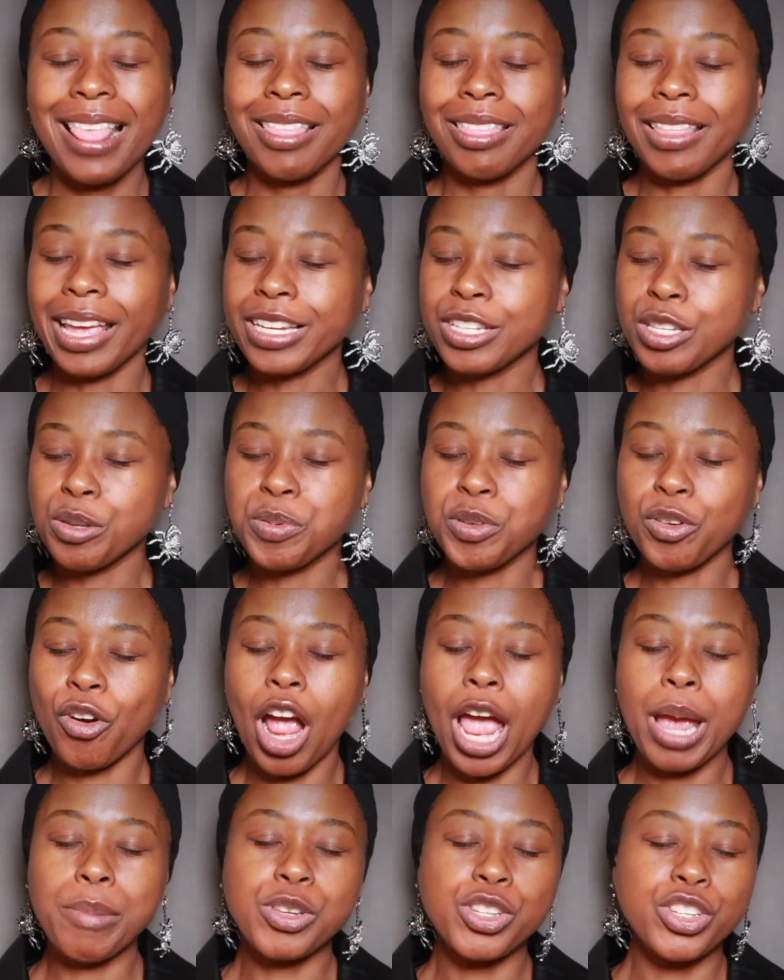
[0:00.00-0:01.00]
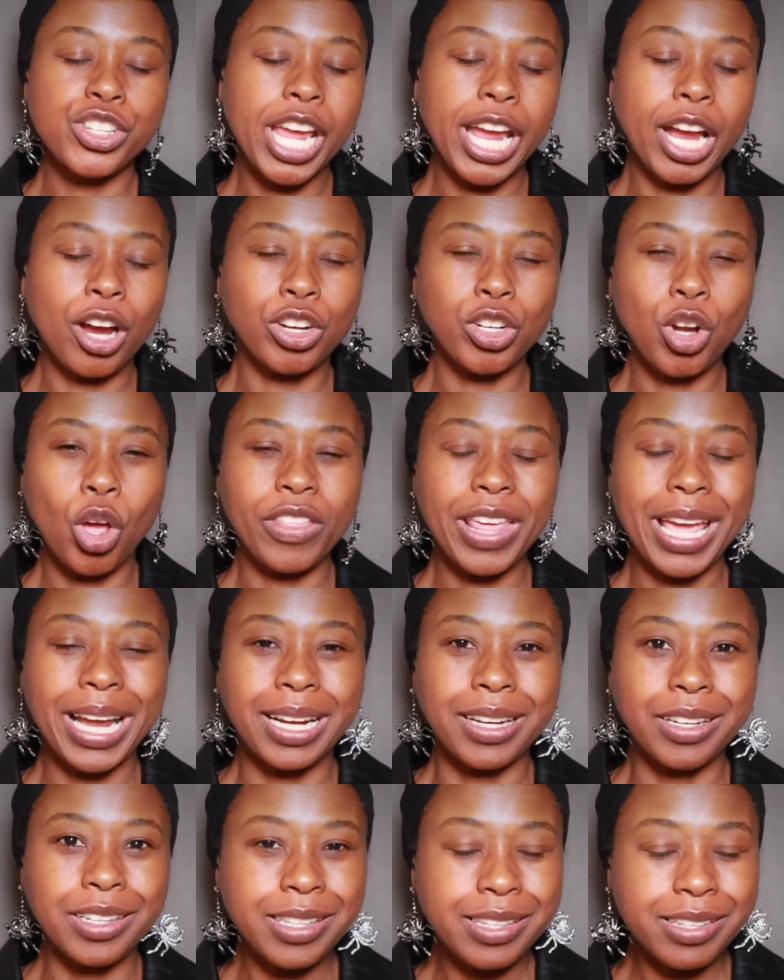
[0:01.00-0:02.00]
Like, subscribe, share, and all
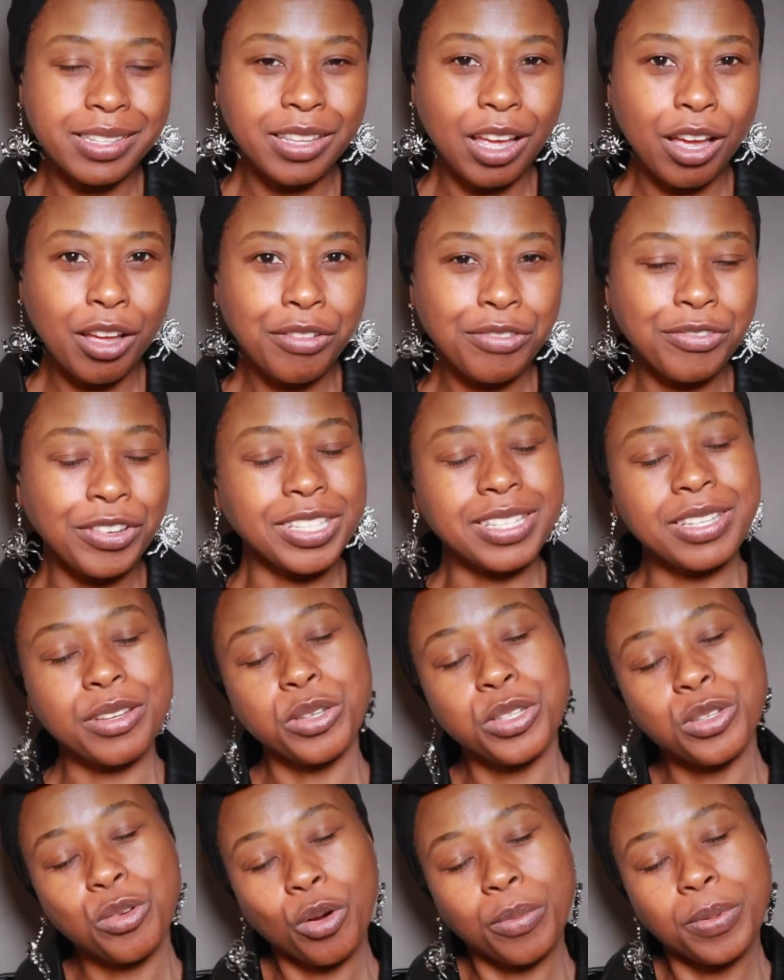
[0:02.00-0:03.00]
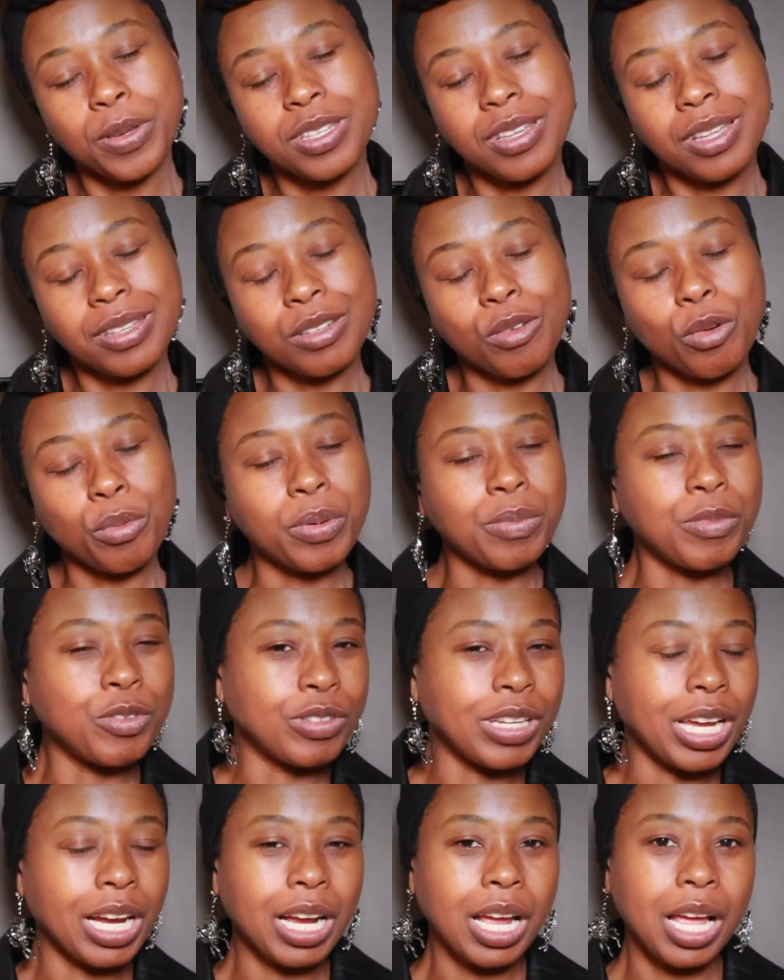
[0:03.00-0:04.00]
that good stuff. I'll see you at
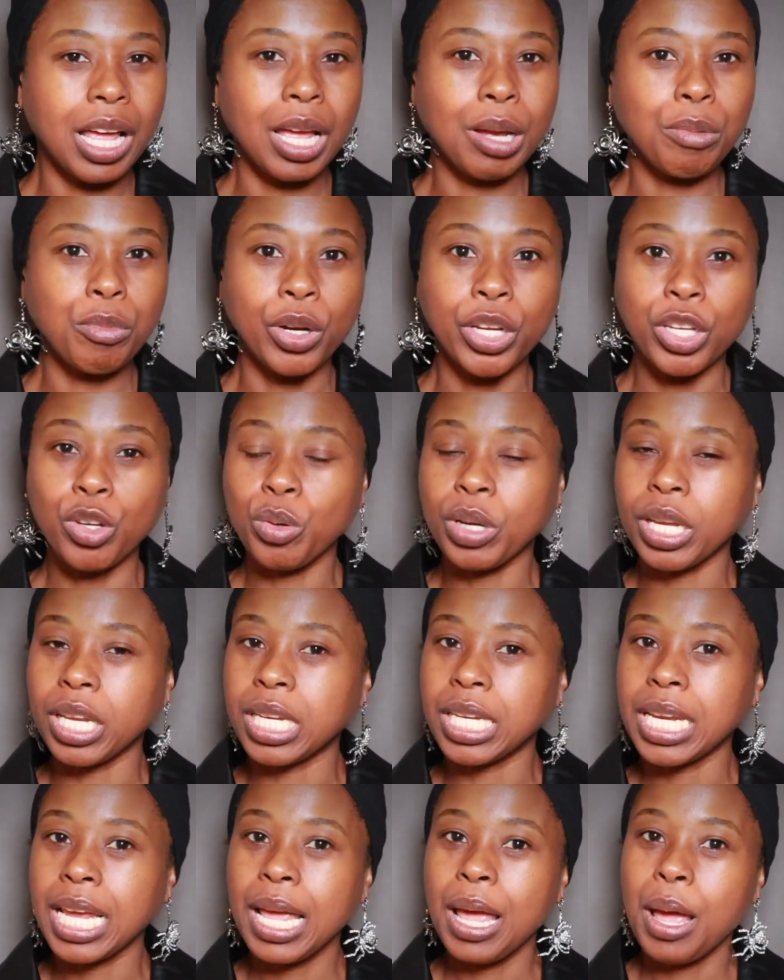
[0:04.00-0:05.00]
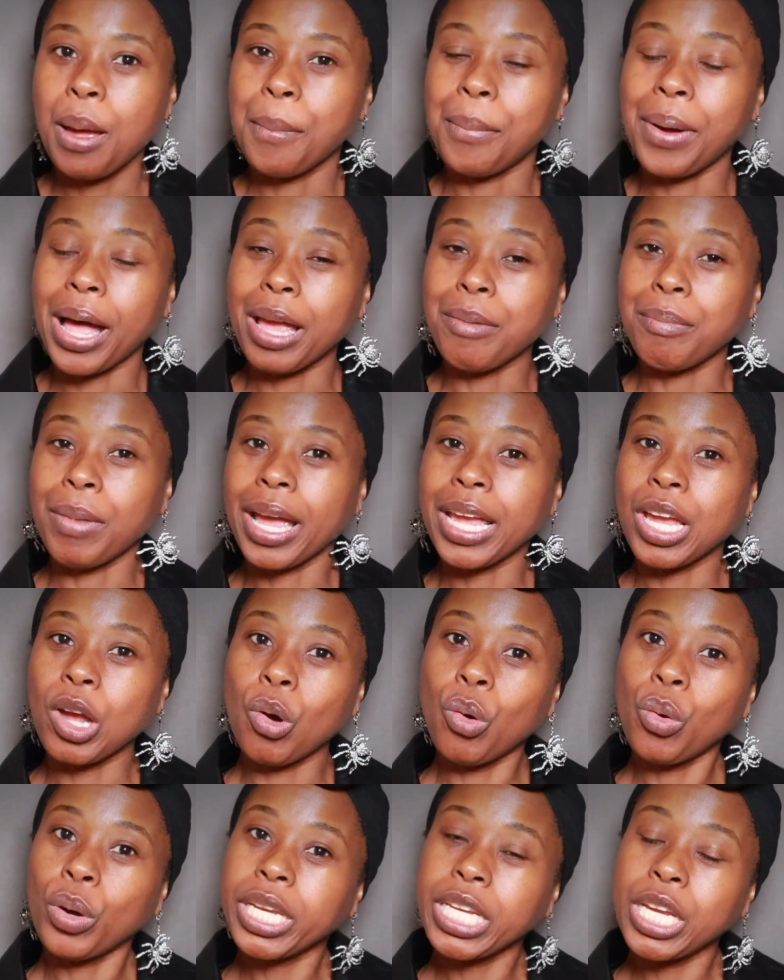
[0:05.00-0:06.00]
ScorpioSunScorpioMoon.com where you can buy my
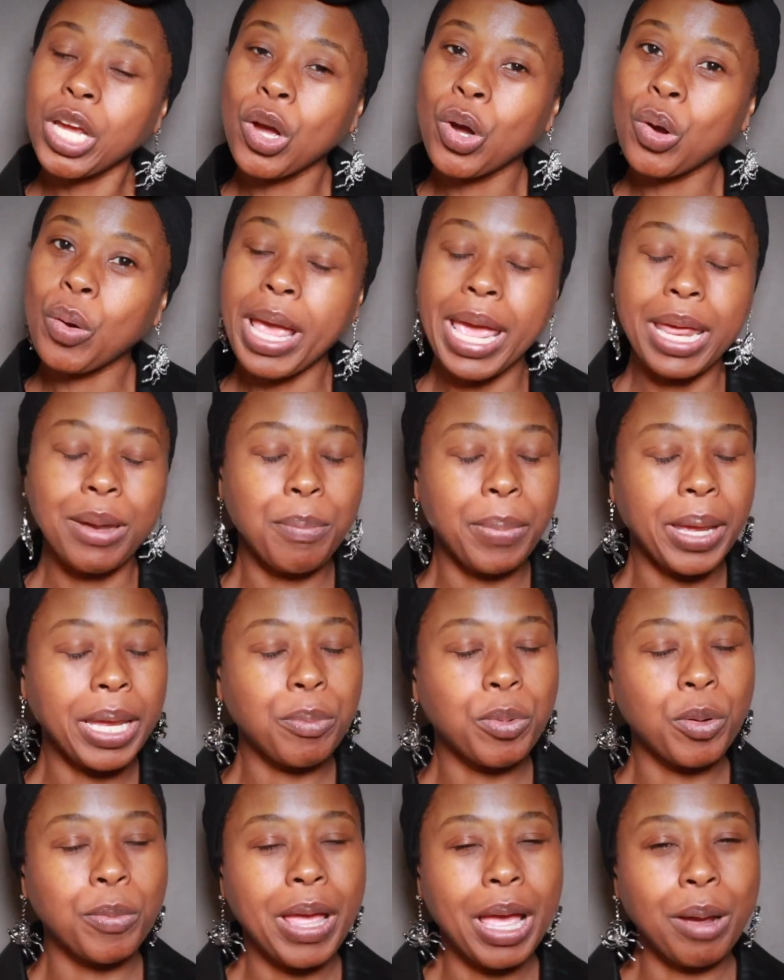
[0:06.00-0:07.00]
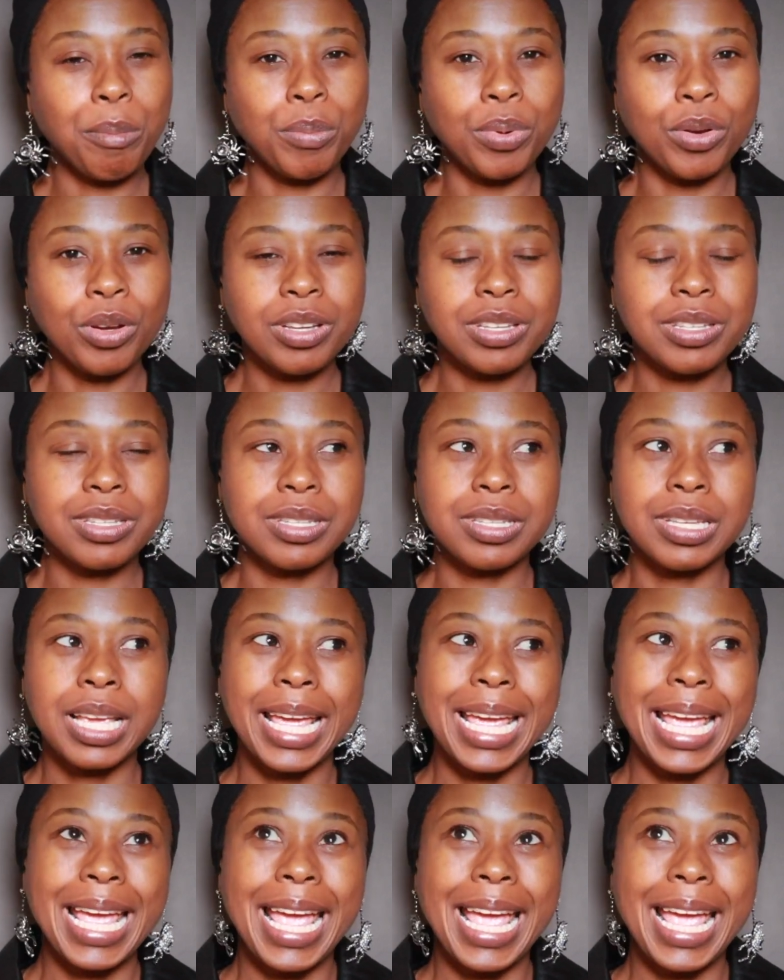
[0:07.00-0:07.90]
audio and paperback books.